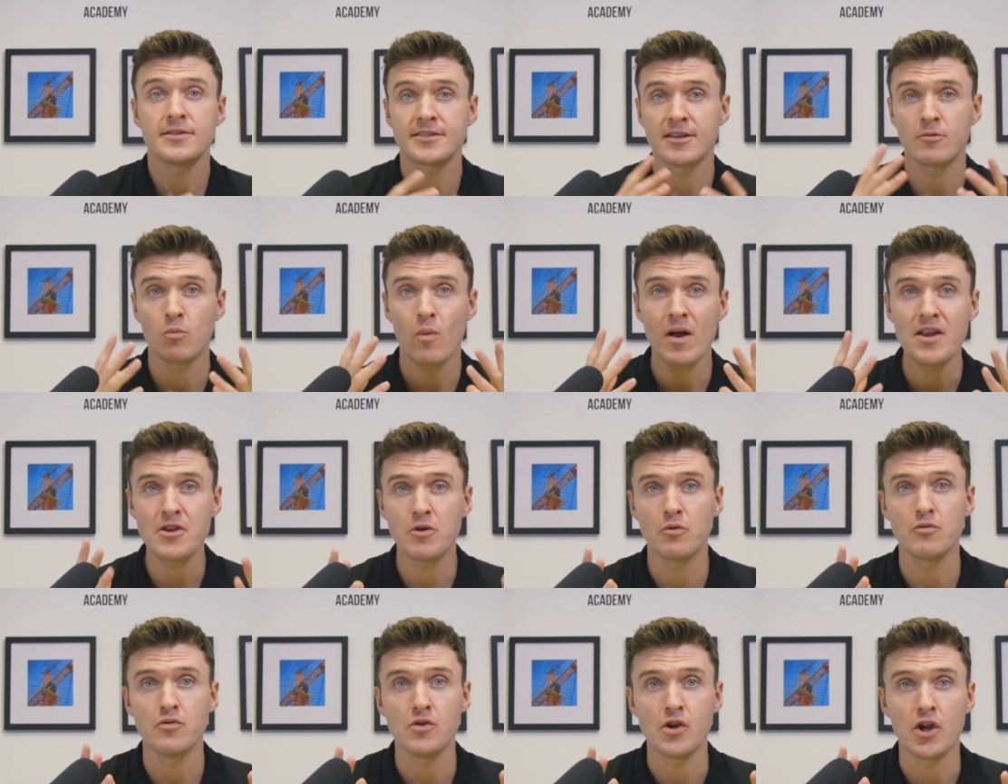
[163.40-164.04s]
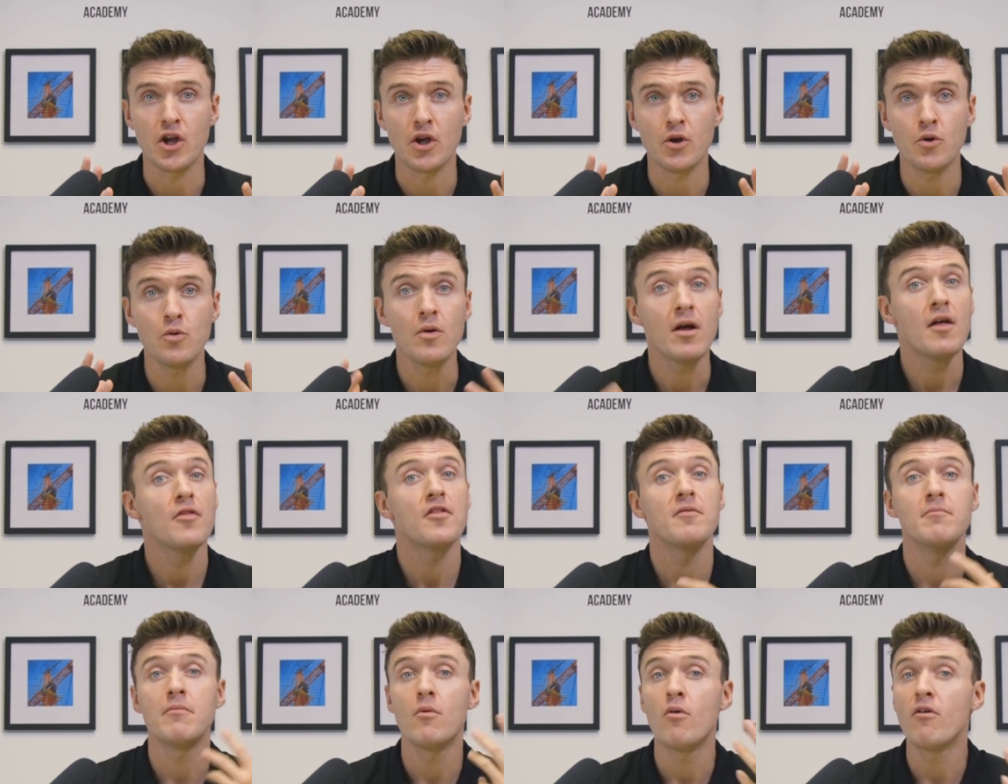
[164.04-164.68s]
So when you're new,
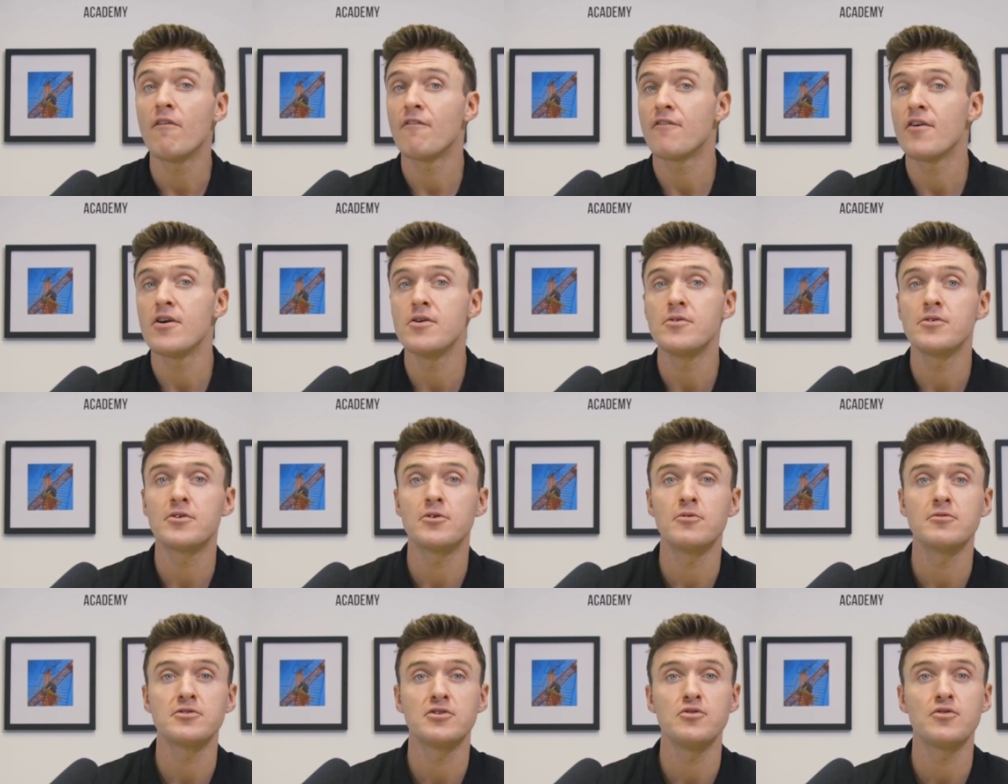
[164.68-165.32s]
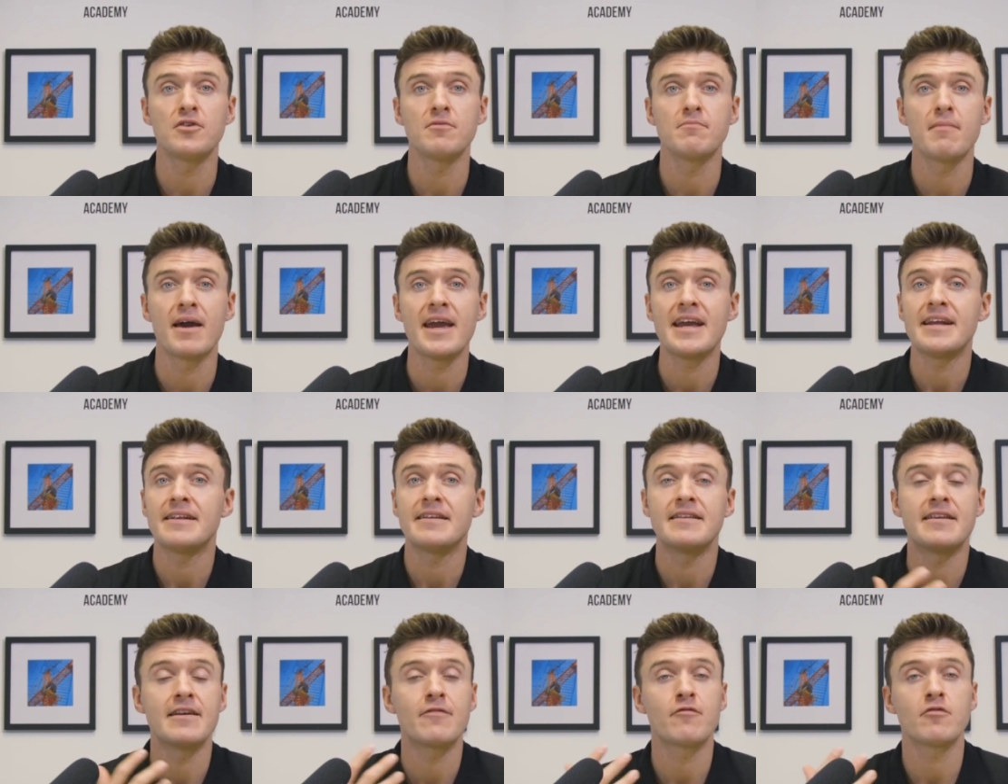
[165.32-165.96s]
the more phone calls you can
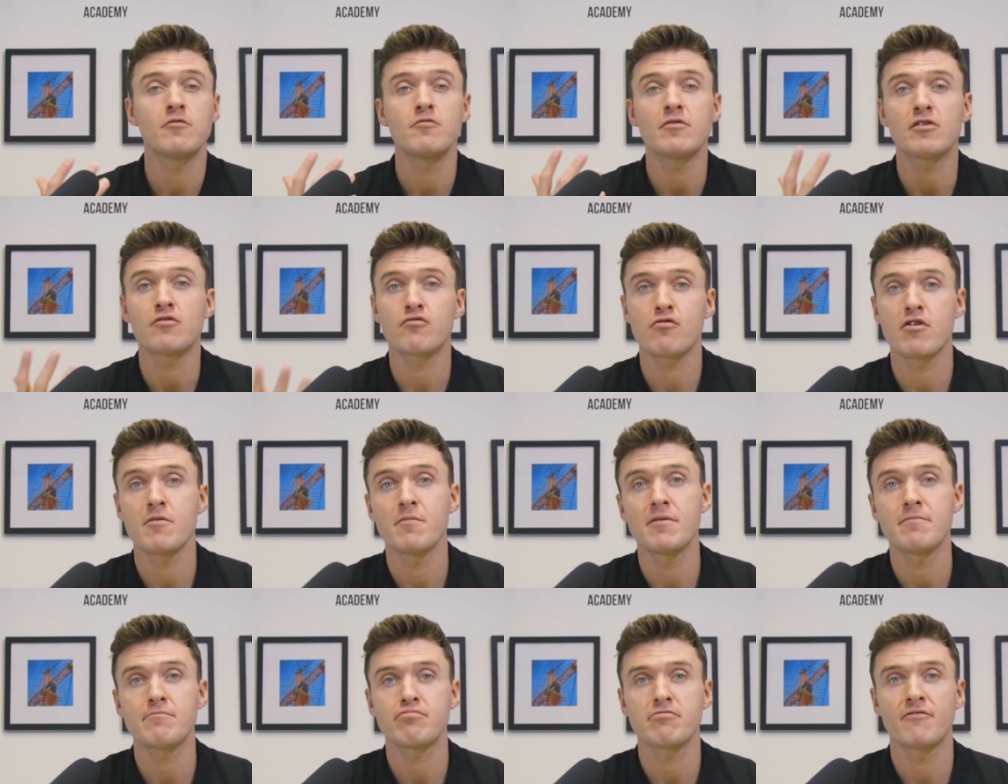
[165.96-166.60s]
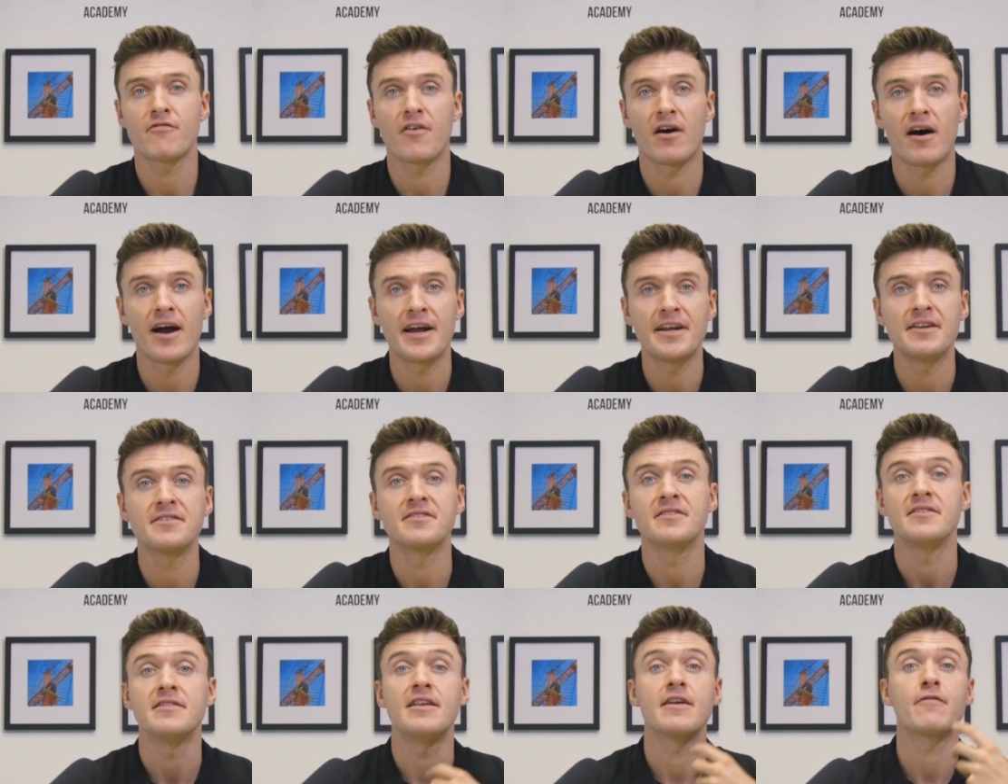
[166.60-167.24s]
make to different recruitment
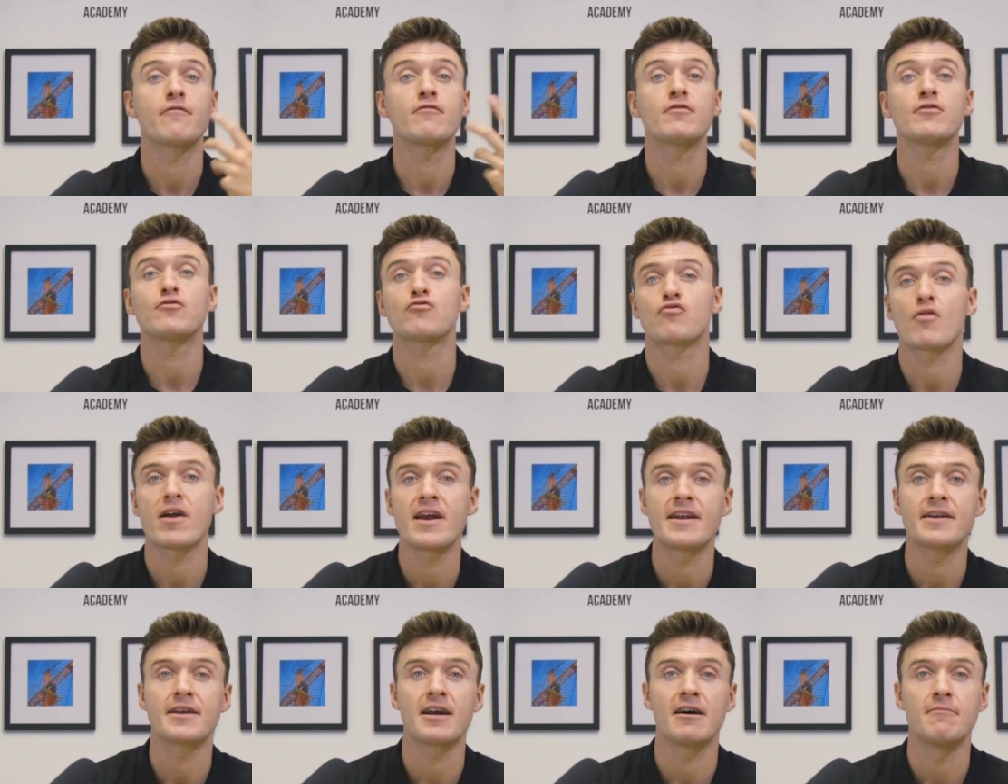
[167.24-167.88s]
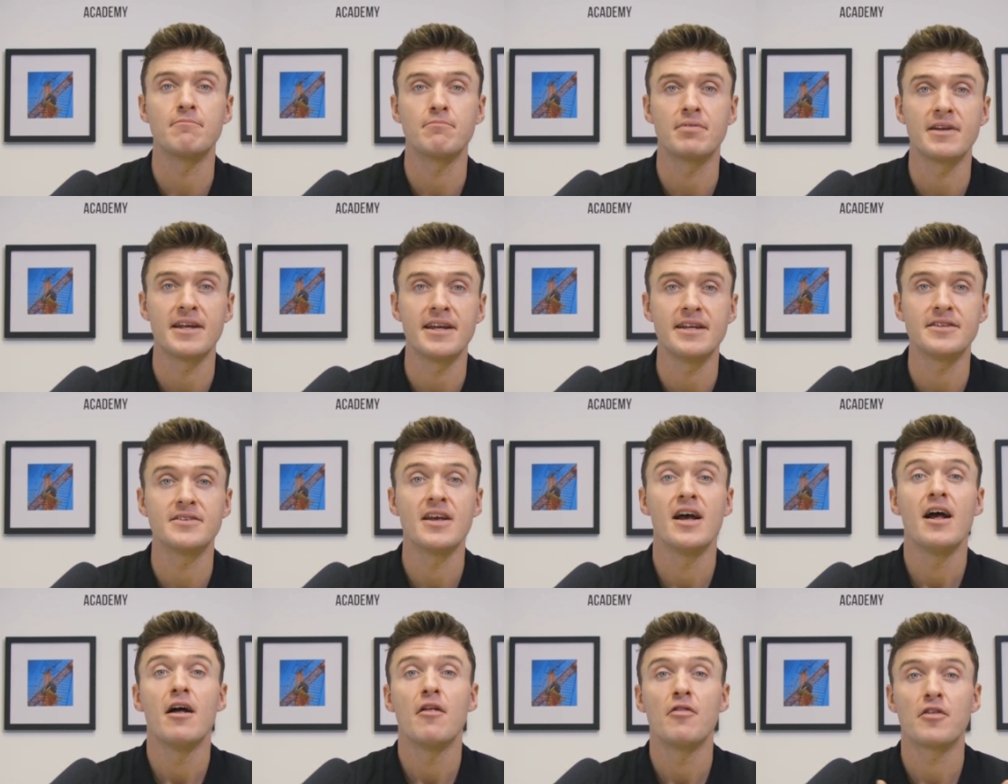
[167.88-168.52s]
providers and different crane
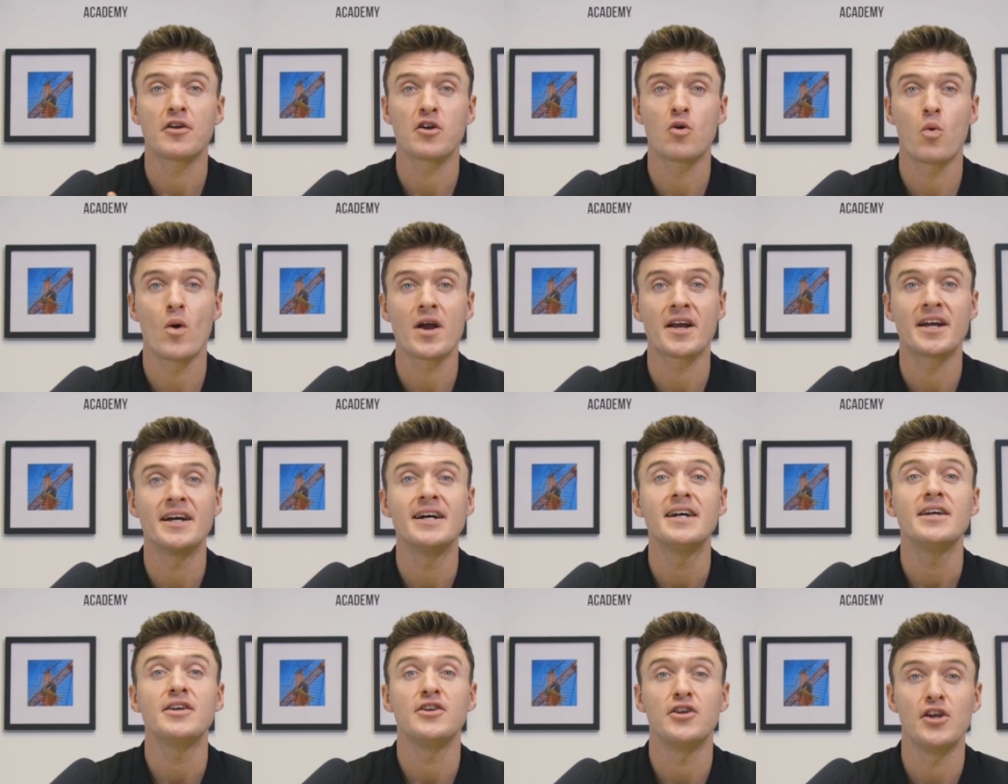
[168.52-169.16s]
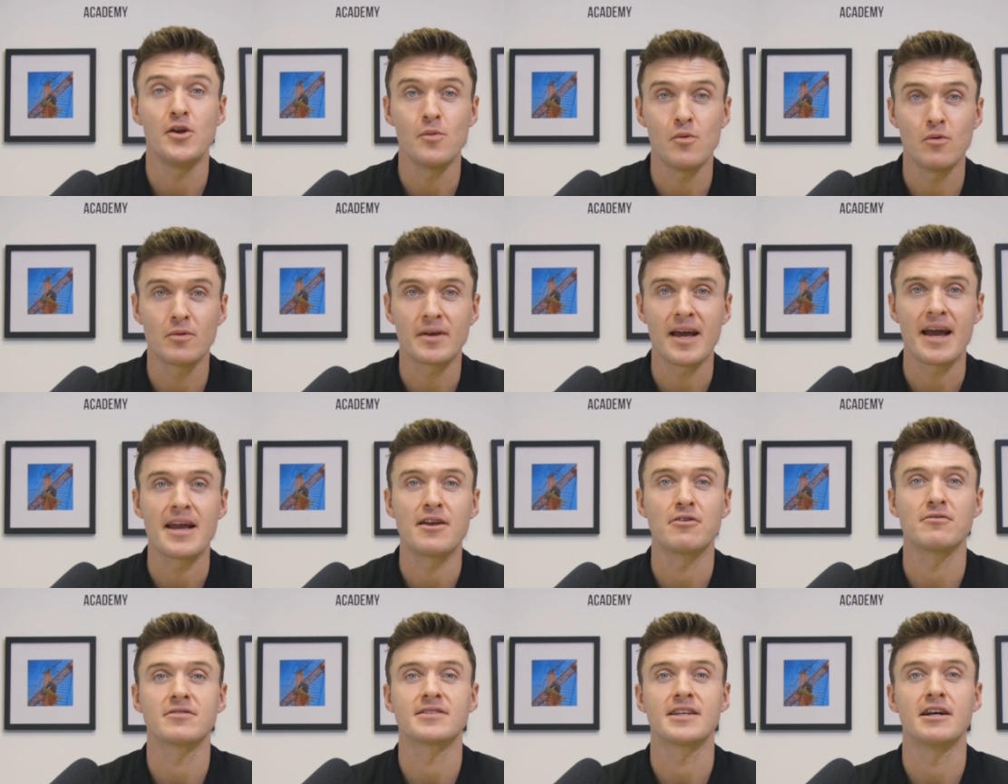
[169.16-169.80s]
companies, the quicker you will
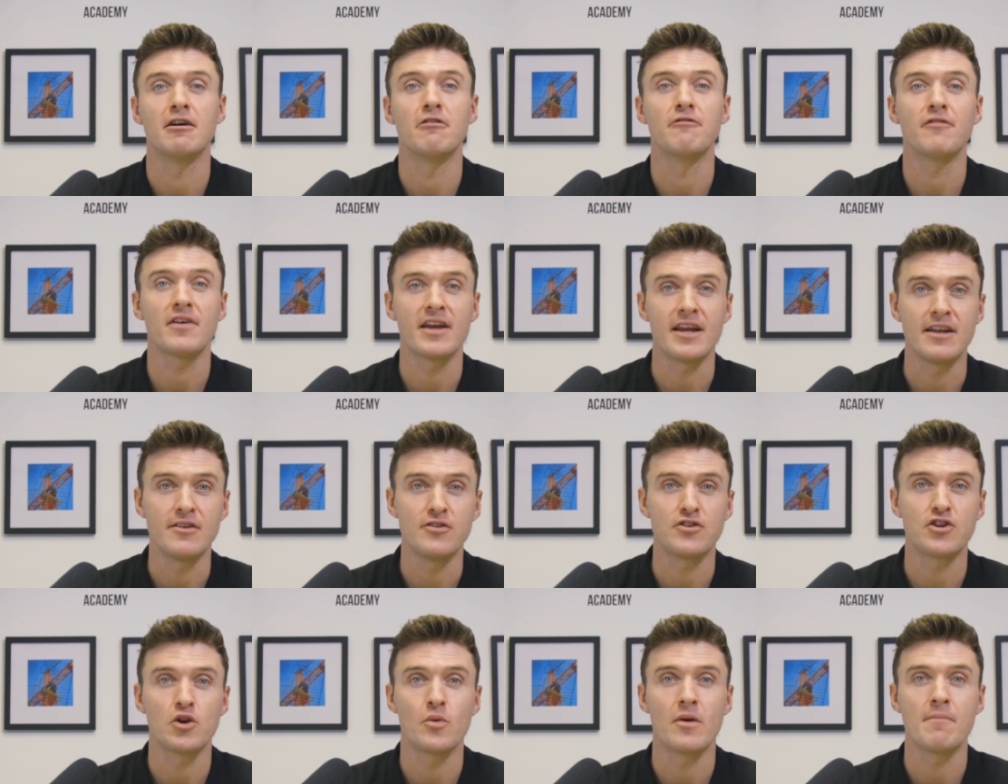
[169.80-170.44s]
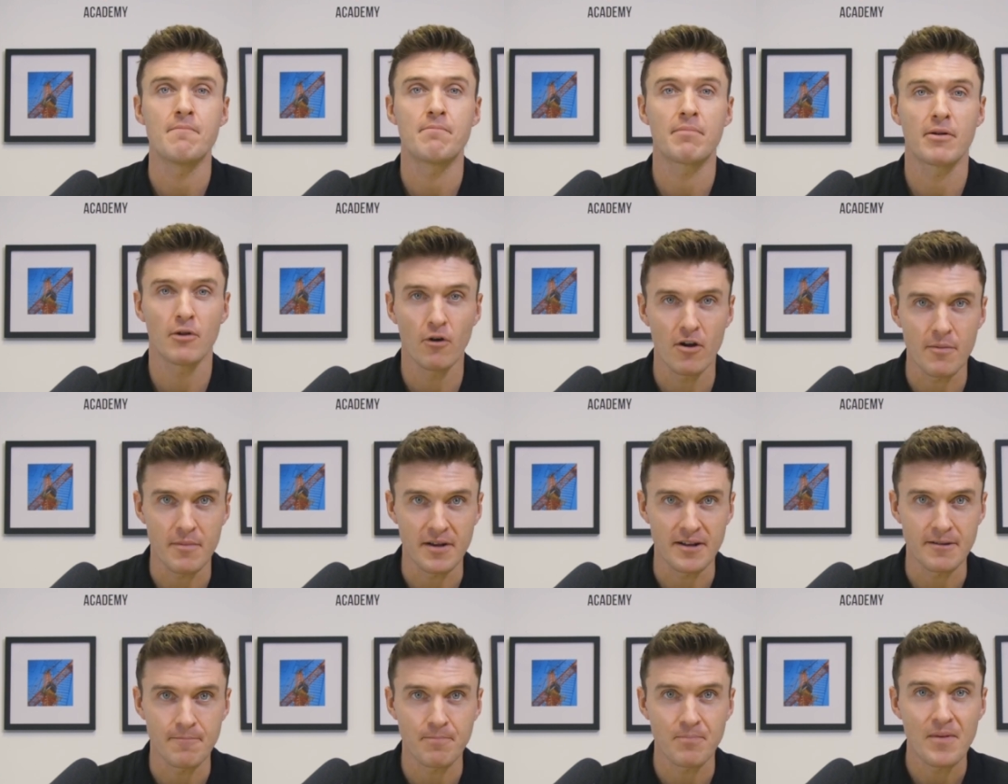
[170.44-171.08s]
get yourself into
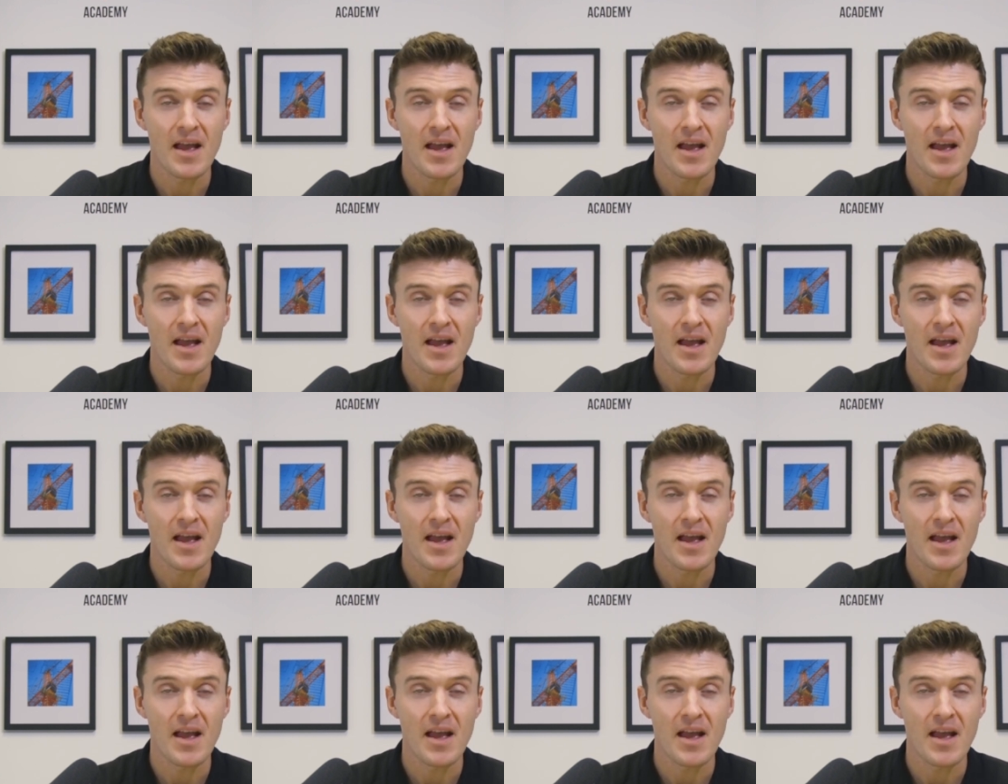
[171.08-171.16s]
employment.